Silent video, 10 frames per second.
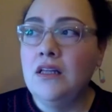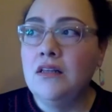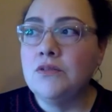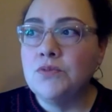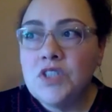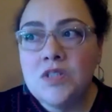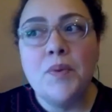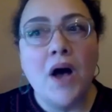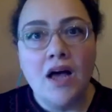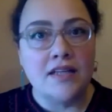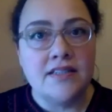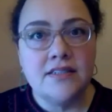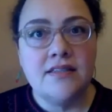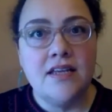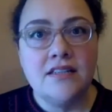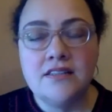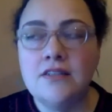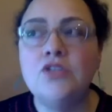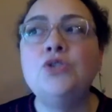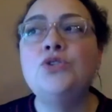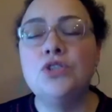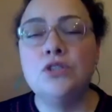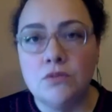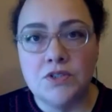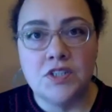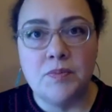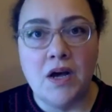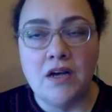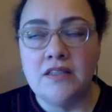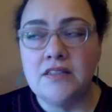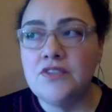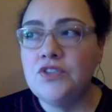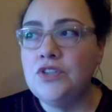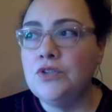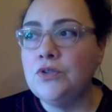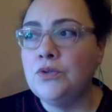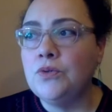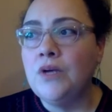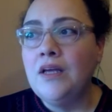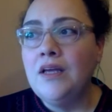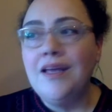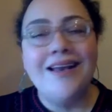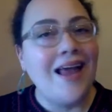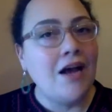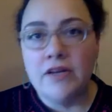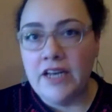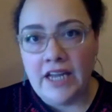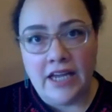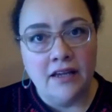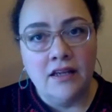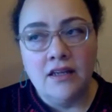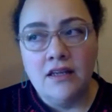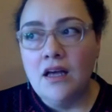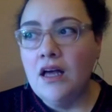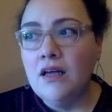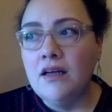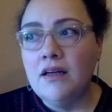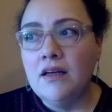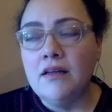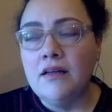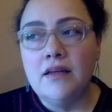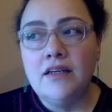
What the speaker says: The response, the institutional response to inequity, how